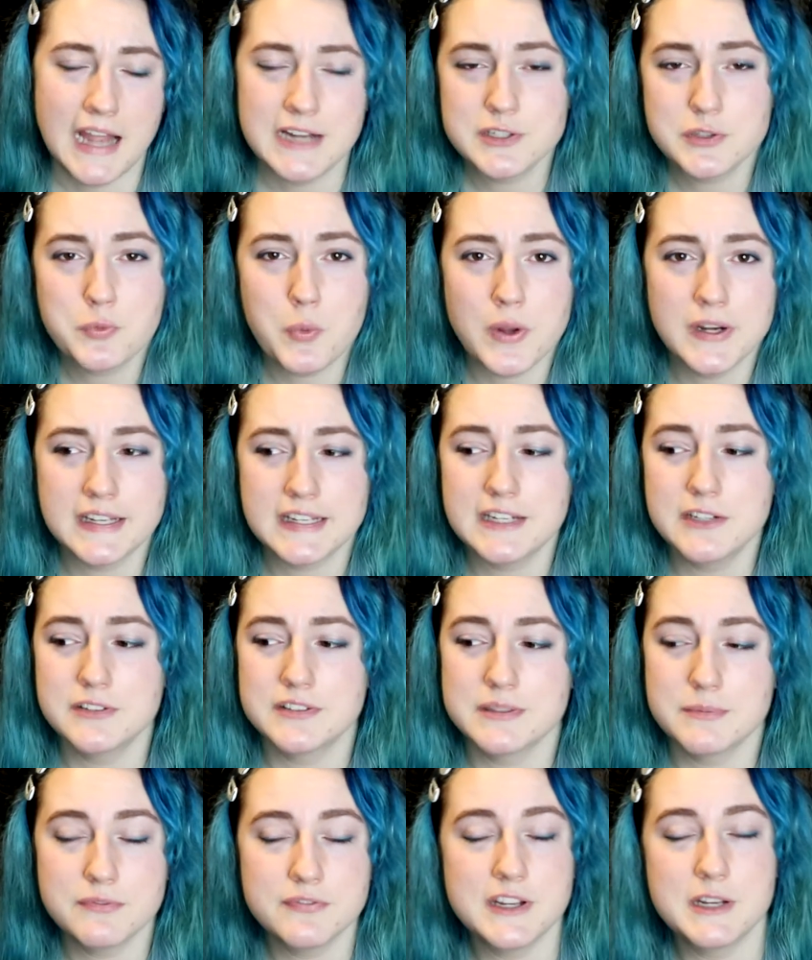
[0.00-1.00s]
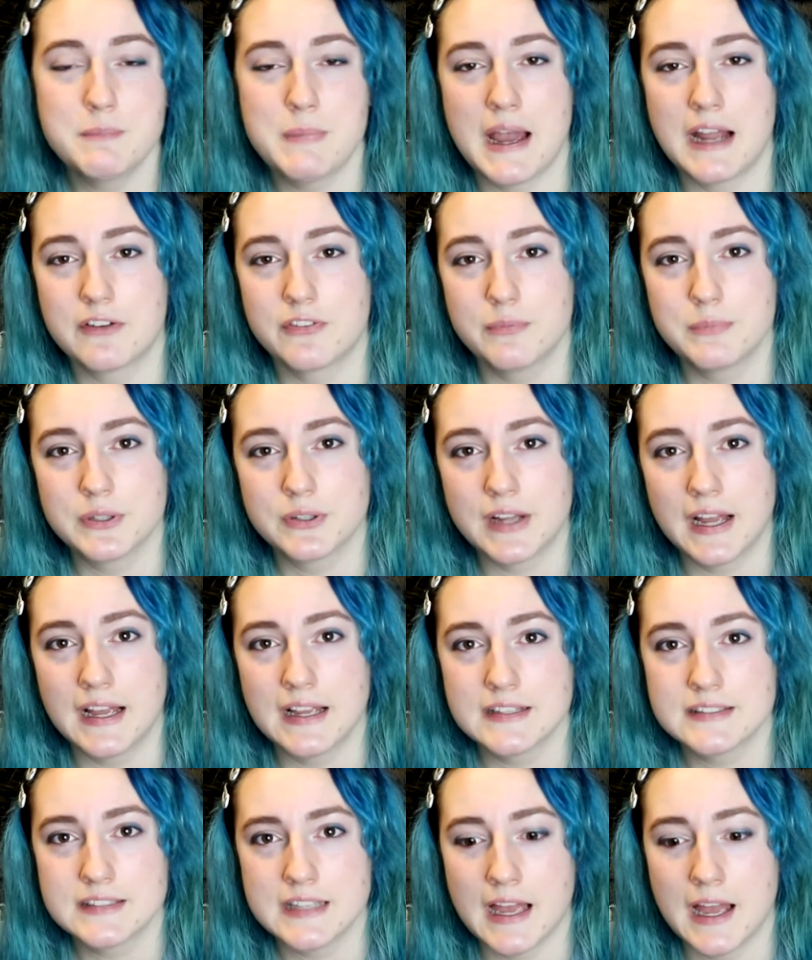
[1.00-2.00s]
I just want to hear some feedback from you
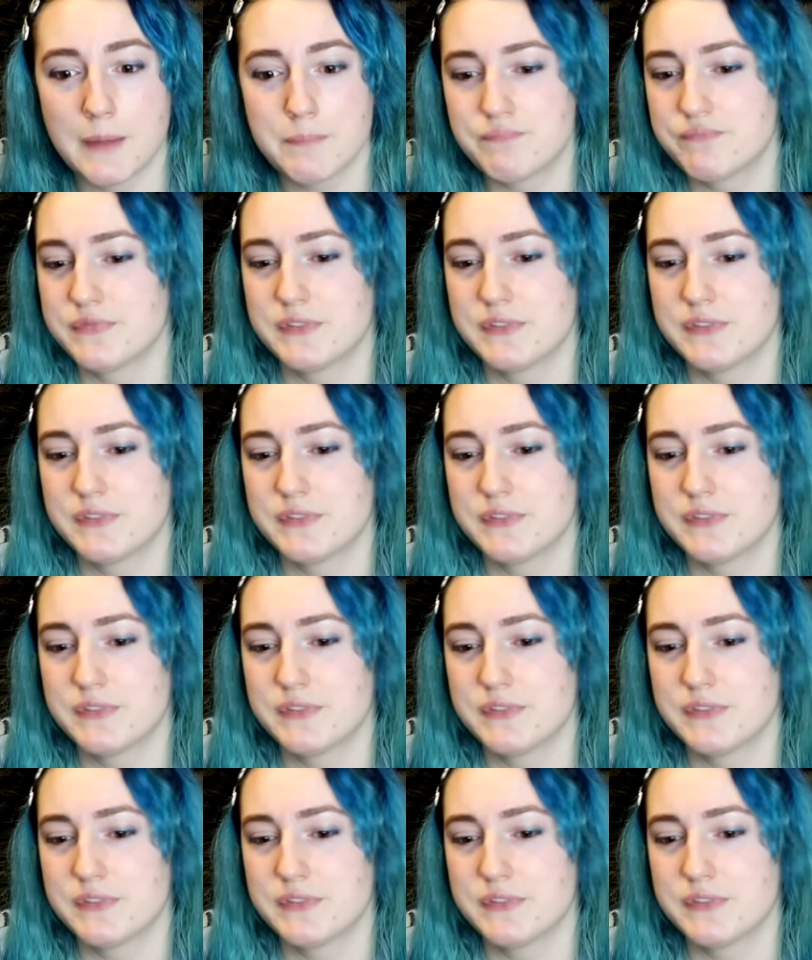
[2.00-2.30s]
guys.